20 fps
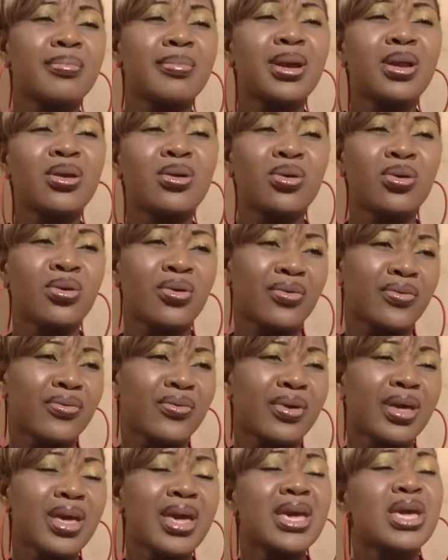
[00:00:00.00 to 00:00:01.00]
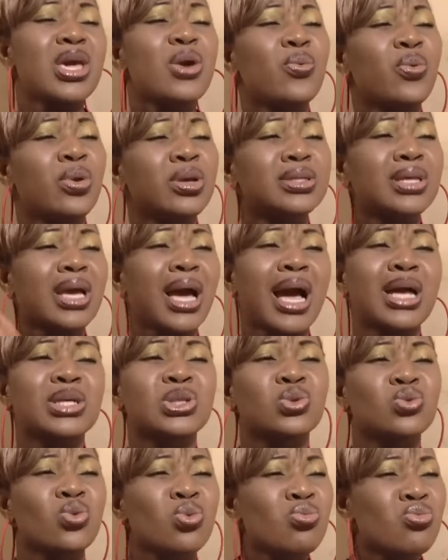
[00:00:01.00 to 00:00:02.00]
My love, Ikwinze
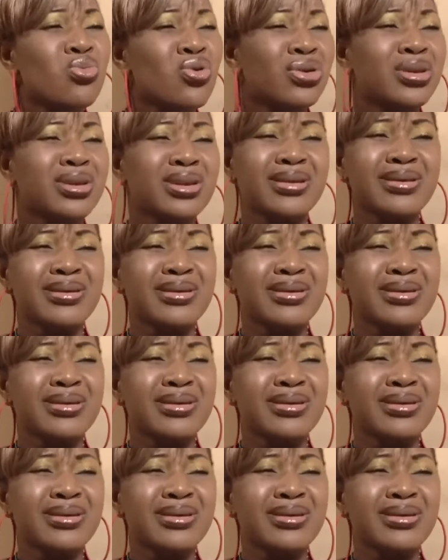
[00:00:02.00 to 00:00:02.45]
has no money